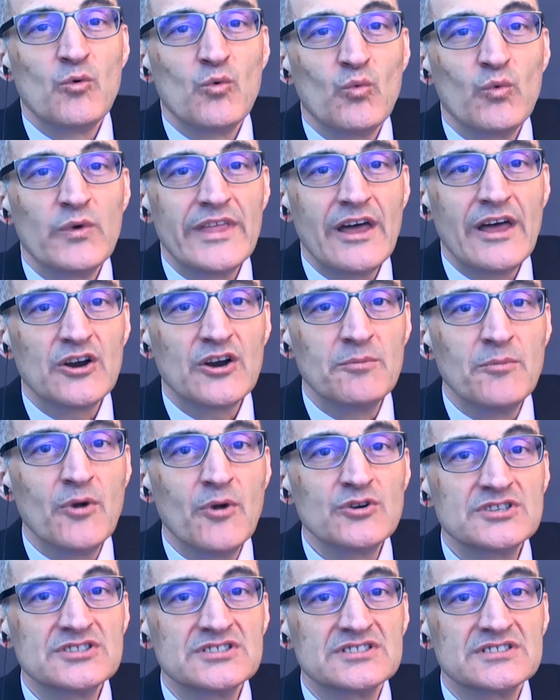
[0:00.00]
without
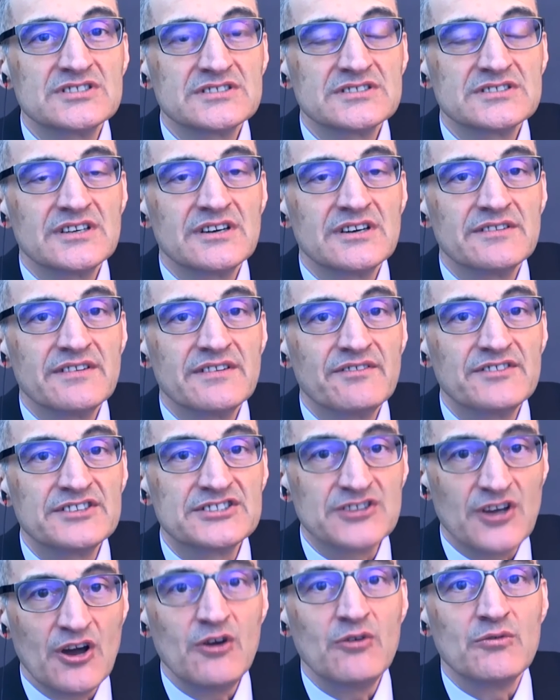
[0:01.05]
emotions of his
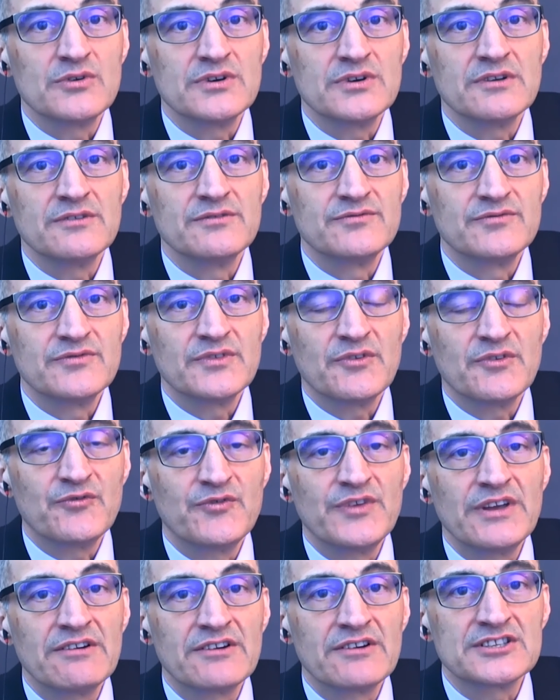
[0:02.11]
own, of
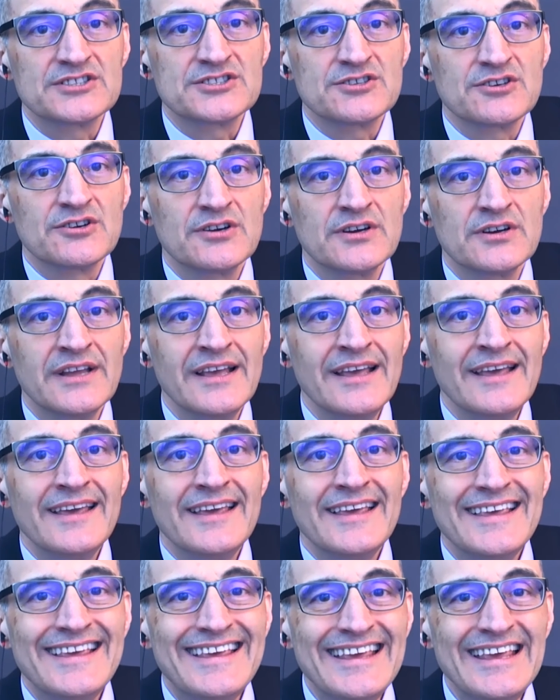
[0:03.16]
fear and concern,
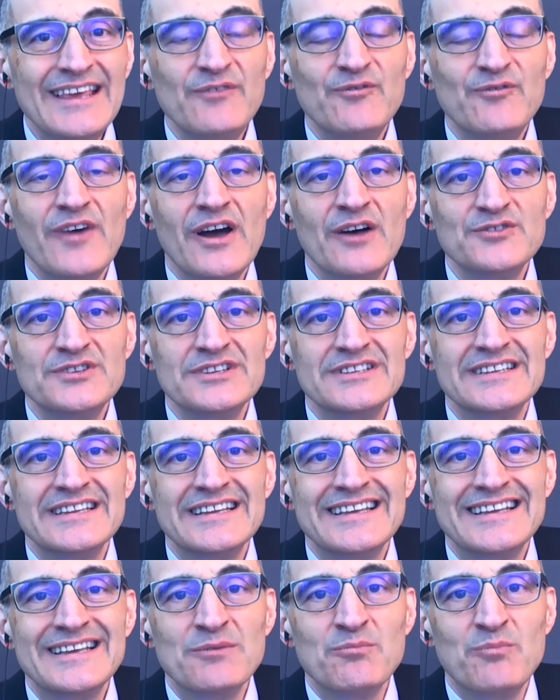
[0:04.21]
he found it
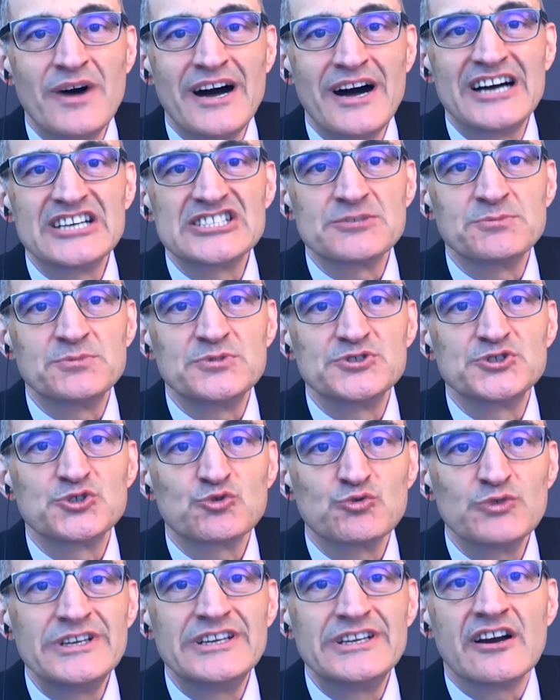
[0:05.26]
impossible to
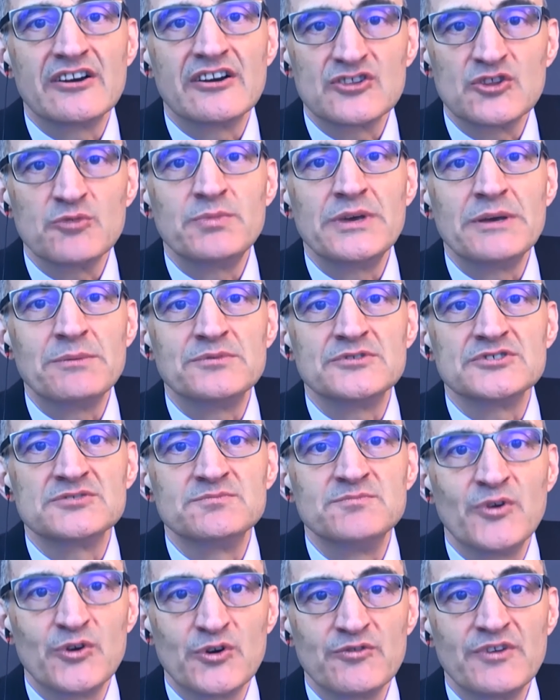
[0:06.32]
read other people's
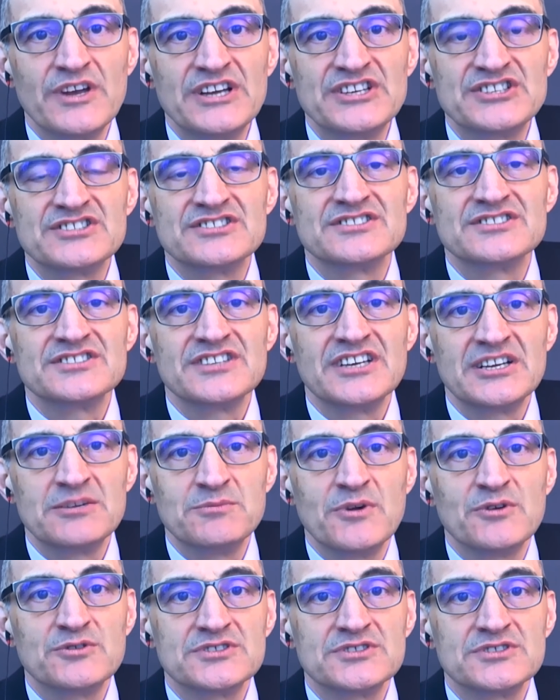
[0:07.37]
motivations and
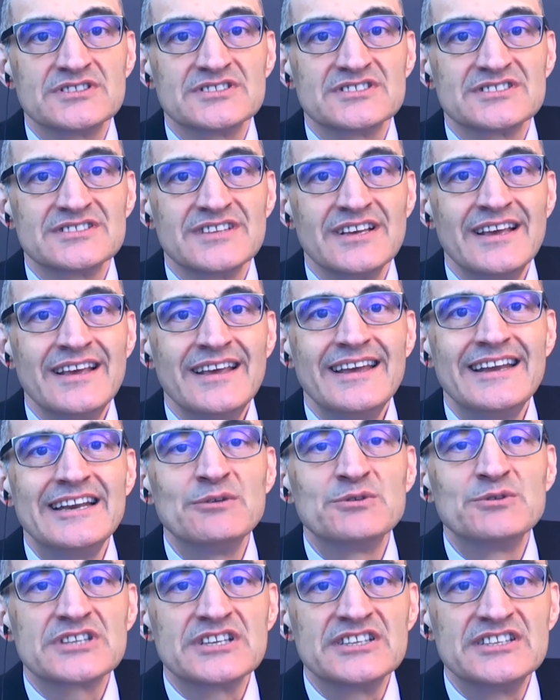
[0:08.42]
emotions. And he
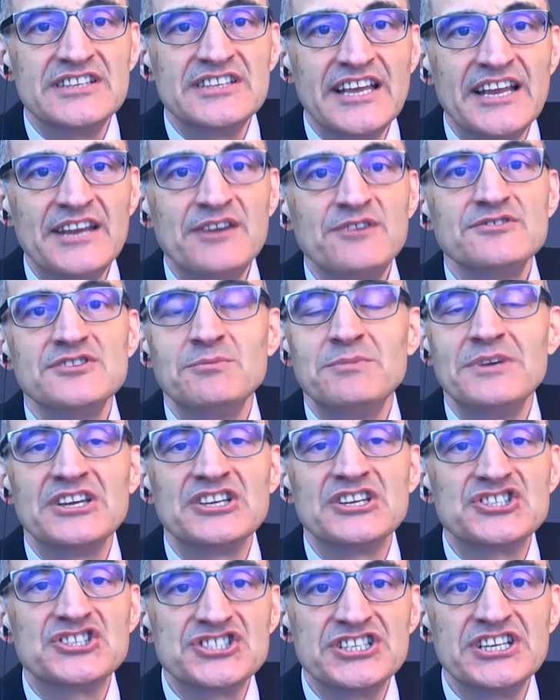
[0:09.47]
was continually
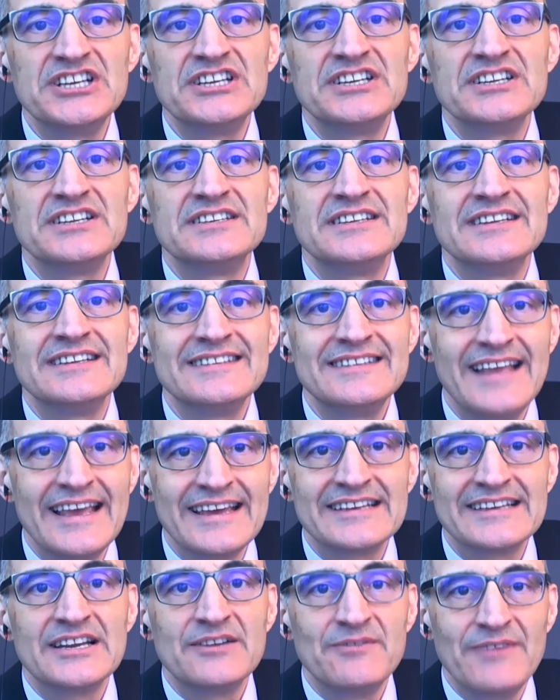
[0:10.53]
being cheated,
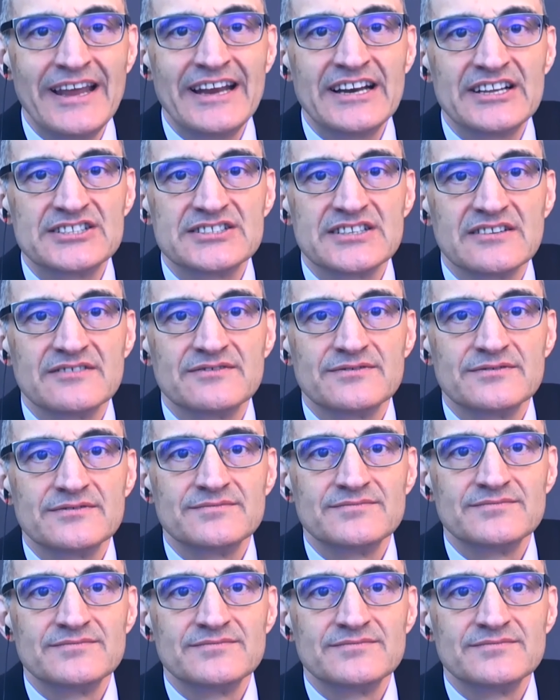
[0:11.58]
taken advantage of,